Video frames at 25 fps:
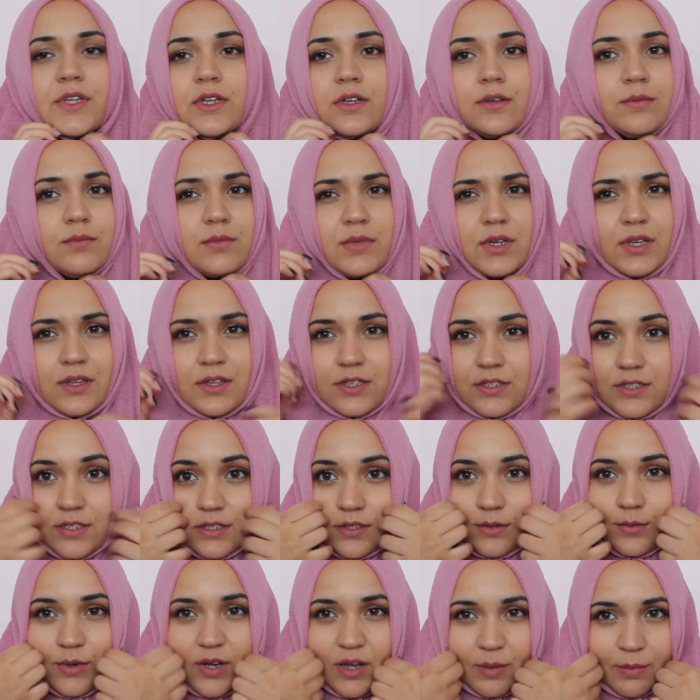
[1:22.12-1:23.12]
Um, this
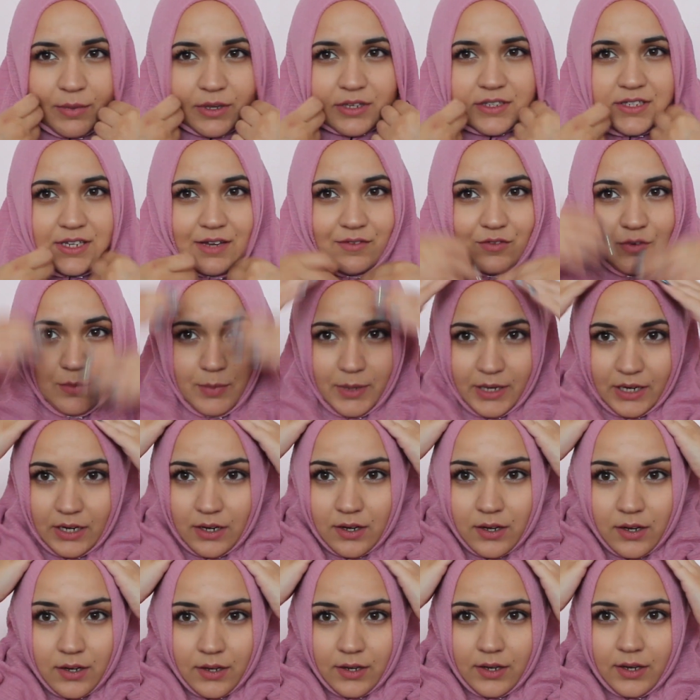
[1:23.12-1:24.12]
is quite a big safety pin,
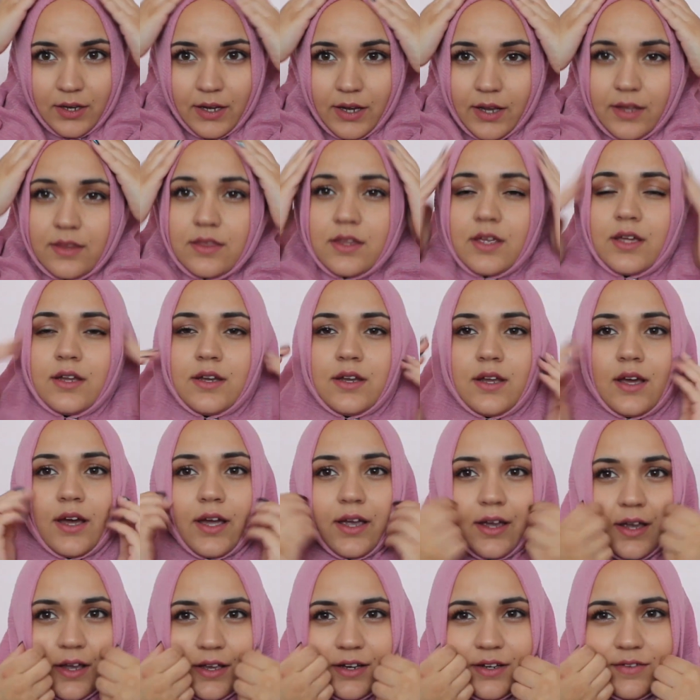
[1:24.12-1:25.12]
and then
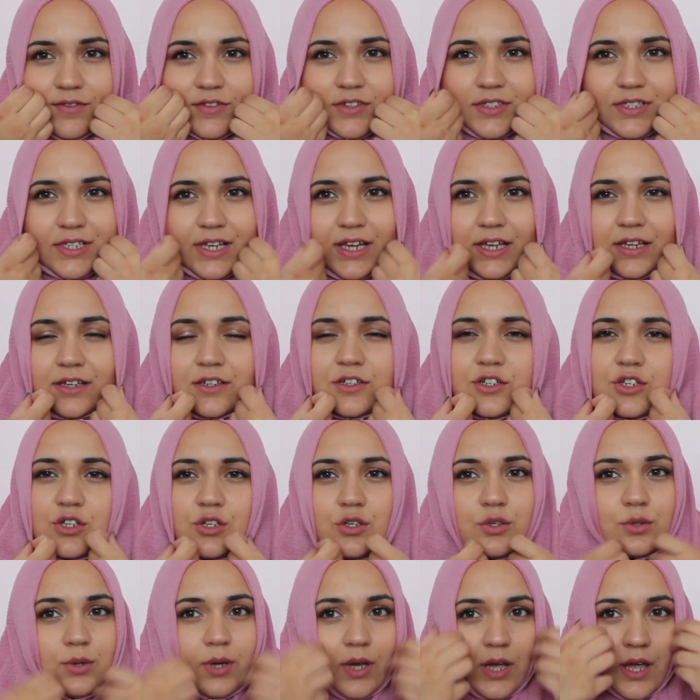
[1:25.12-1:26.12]
I kind of just like
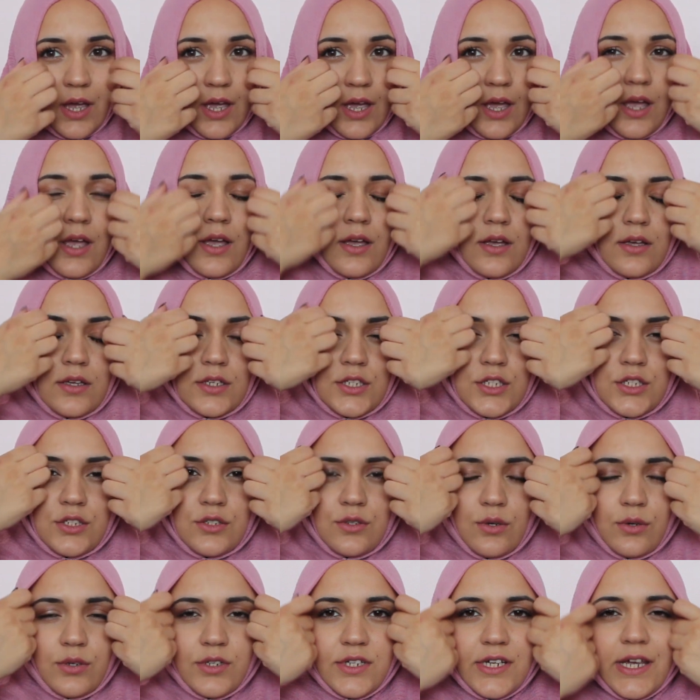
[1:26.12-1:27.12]
to
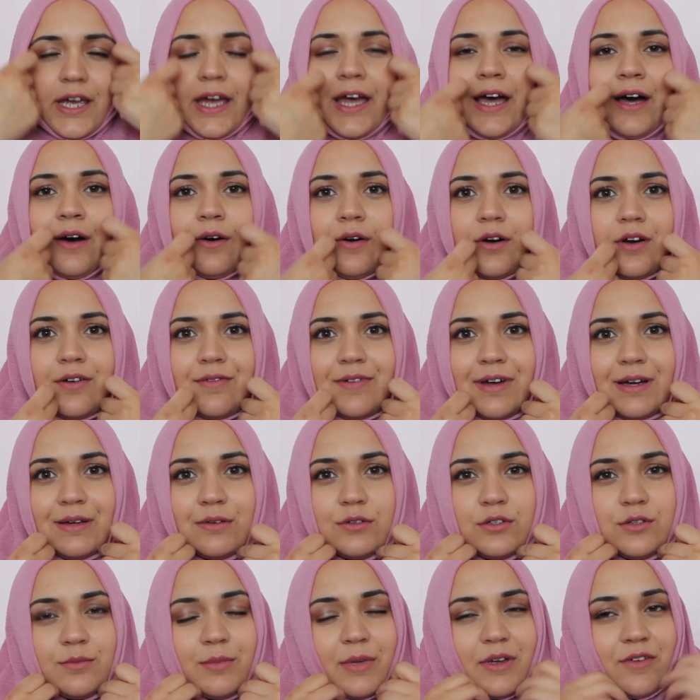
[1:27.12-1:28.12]
sort it out
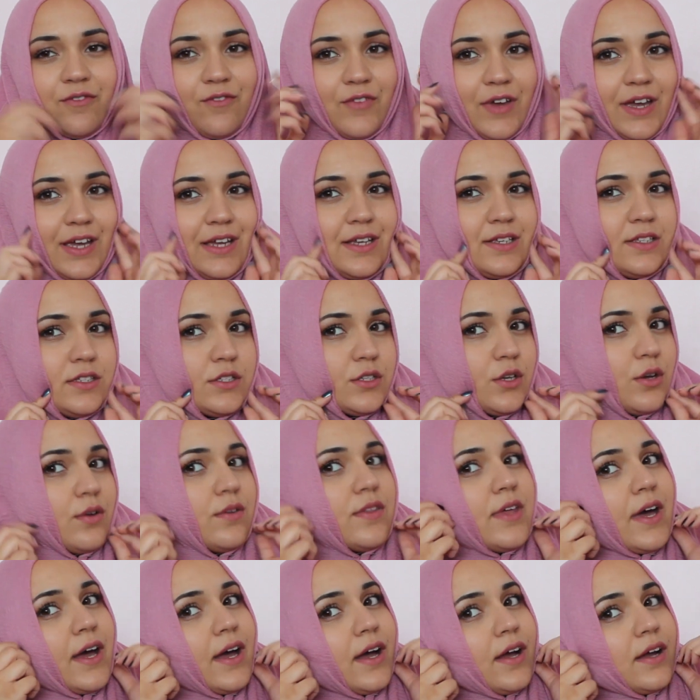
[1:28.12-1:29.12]
around my face
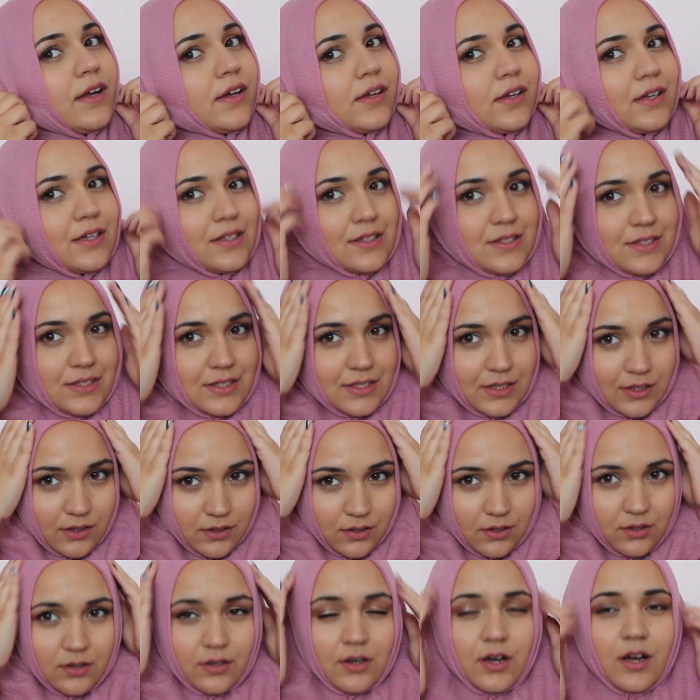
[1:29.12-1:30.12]
so that it's
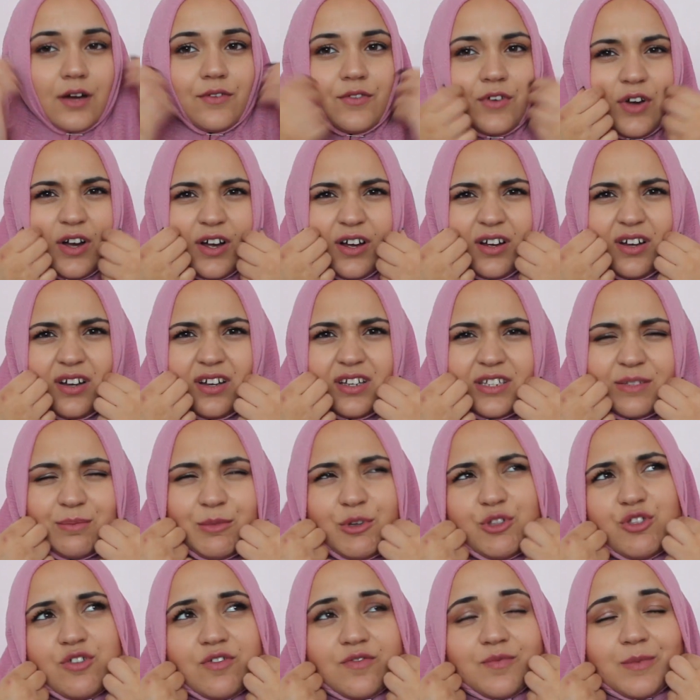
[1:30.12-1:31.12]
I've got as
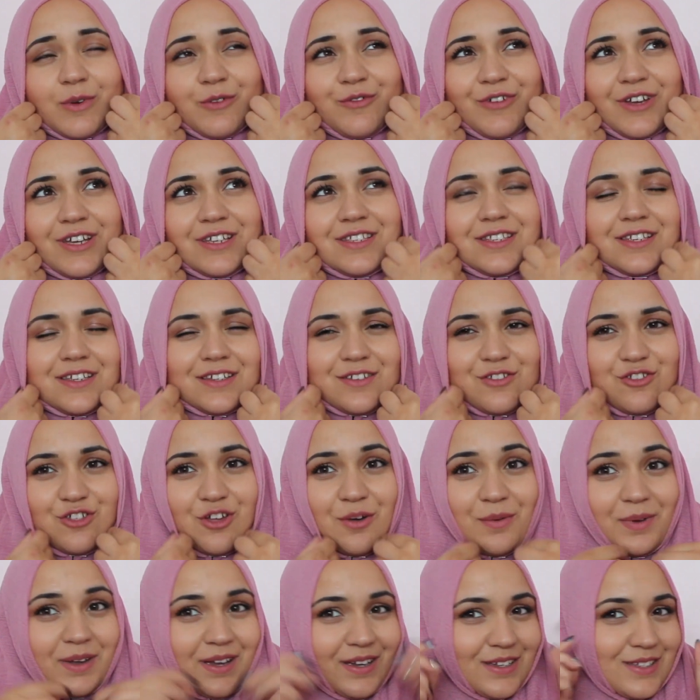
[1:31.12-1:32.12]
much of my face
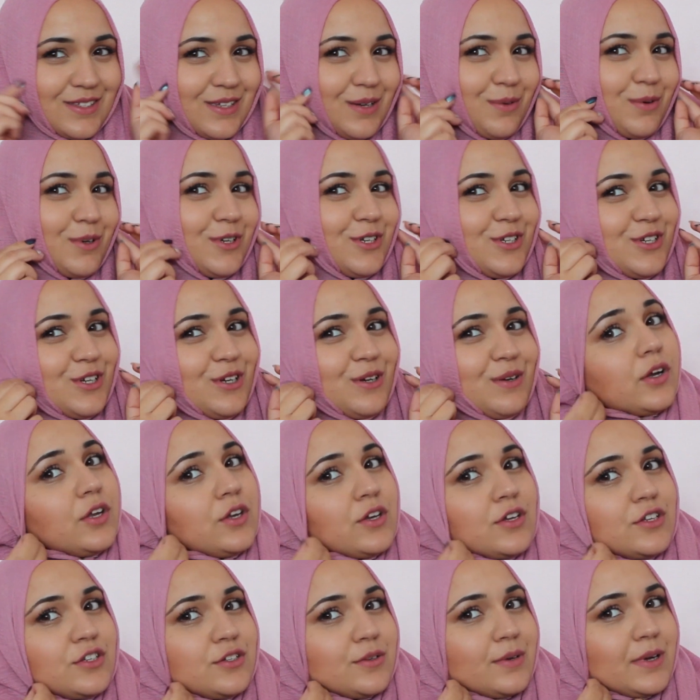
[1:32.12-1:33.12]
showing as I want to.
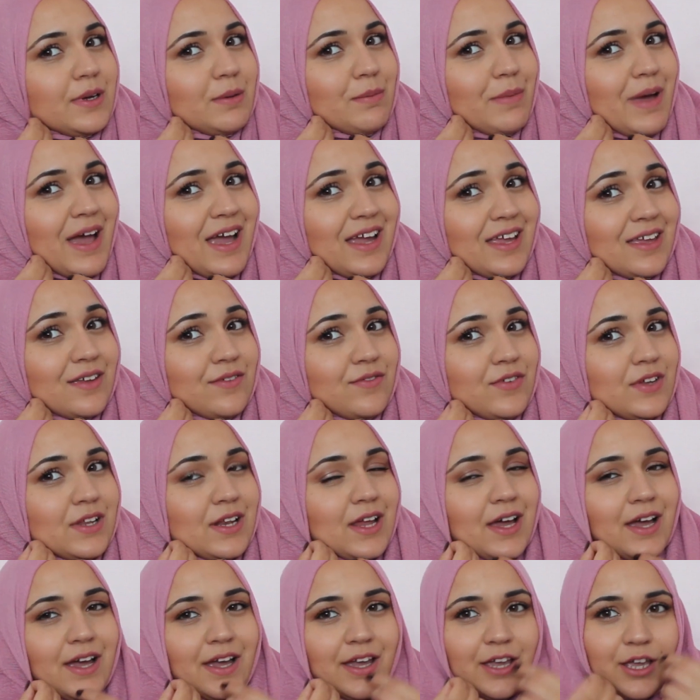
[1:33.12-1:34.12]
You could do it back if you
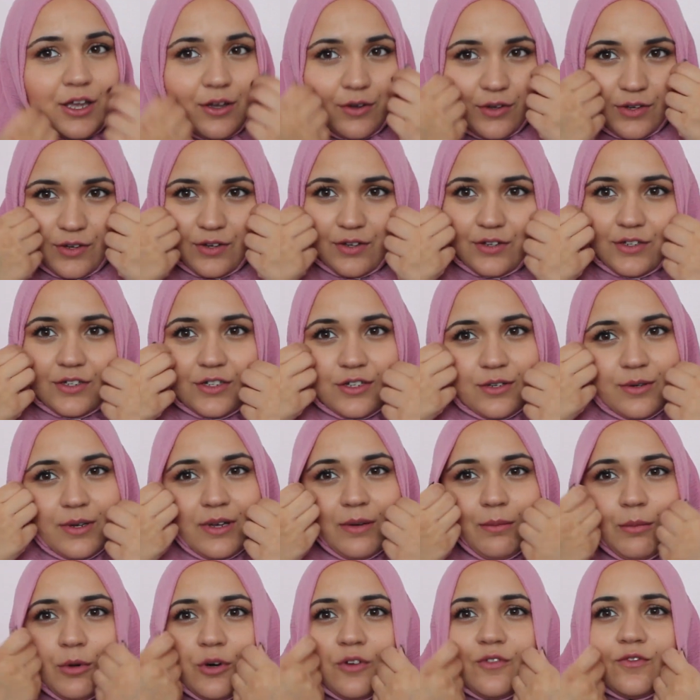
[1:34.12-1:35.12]
like, you can do
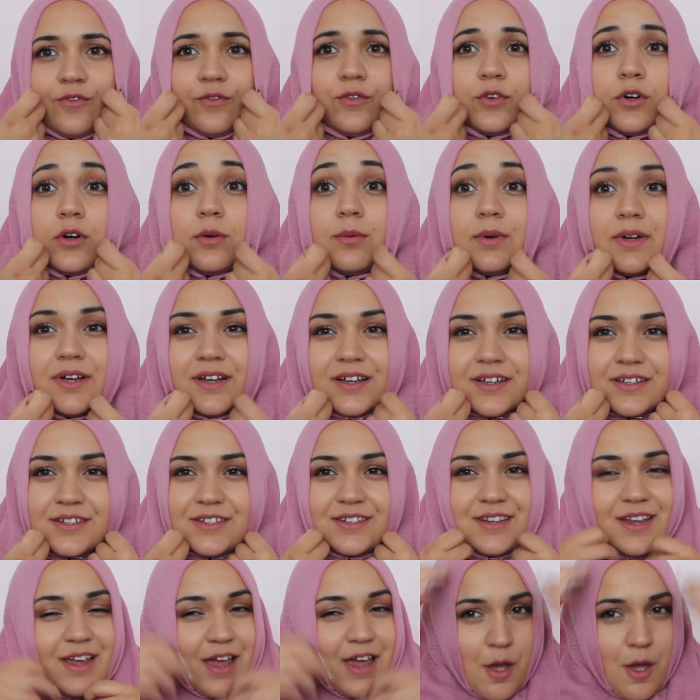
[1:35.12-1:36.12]
it more forward,
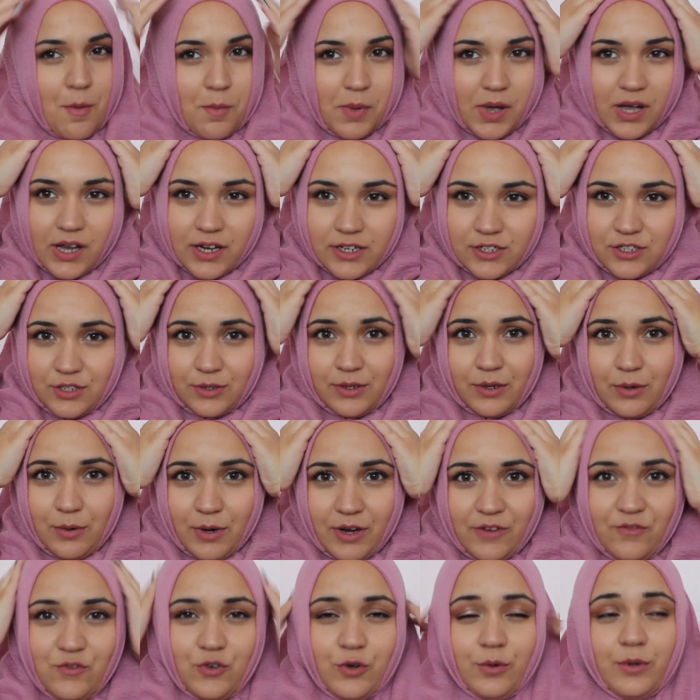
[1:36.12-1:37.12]
but I do it
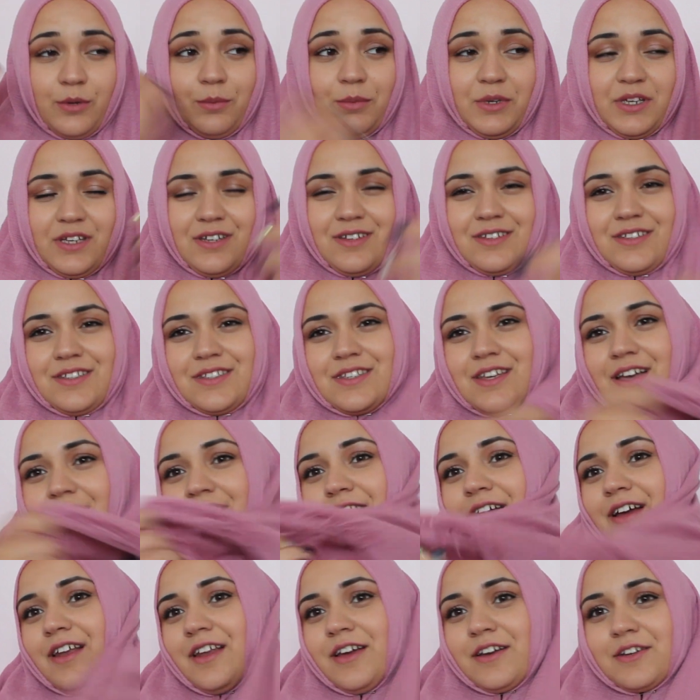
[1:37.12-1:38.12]
quite forward because
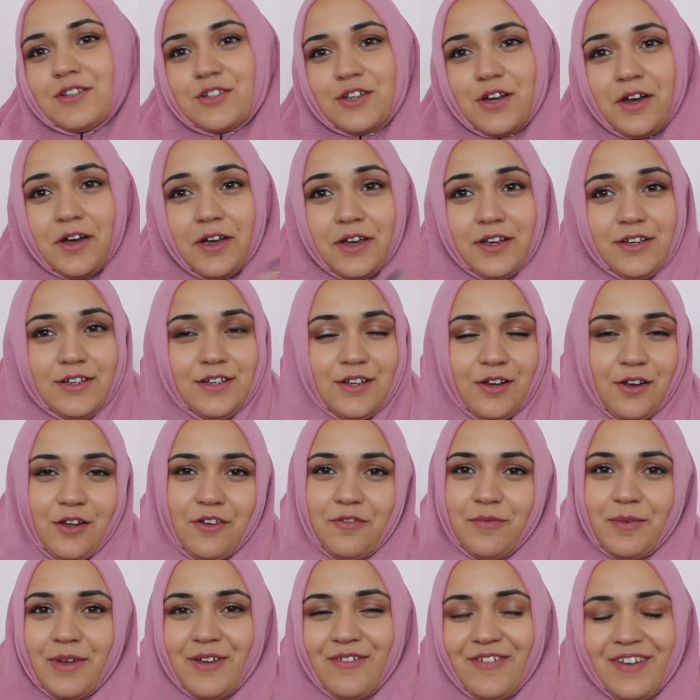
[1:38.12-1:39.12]
I like to hide a
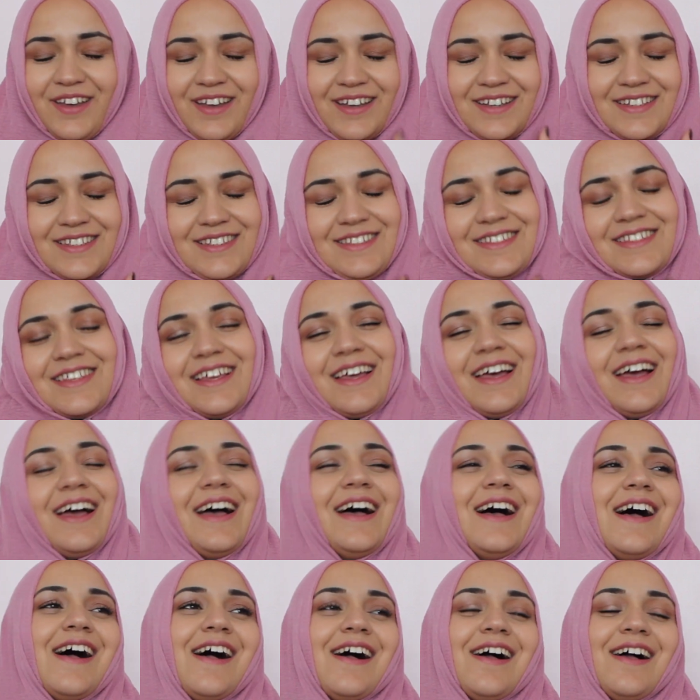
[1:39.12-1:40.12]
lot of my
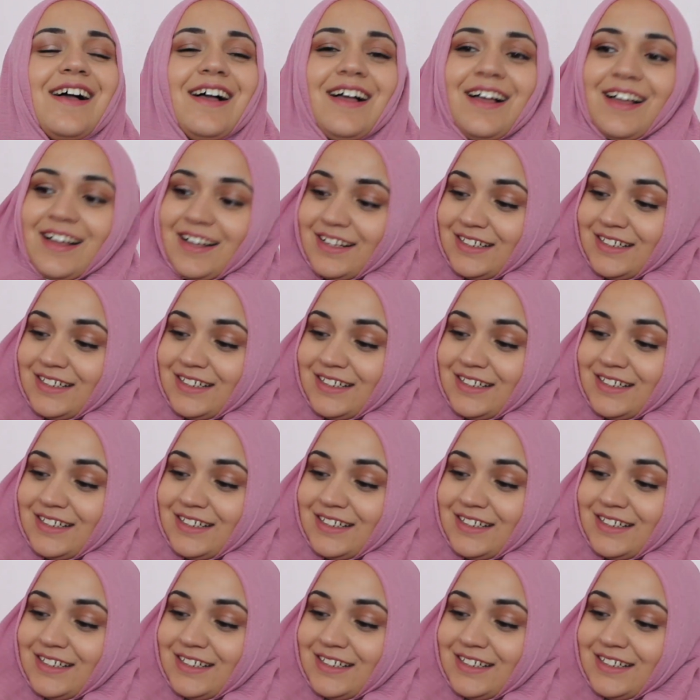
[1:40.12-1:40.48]
face.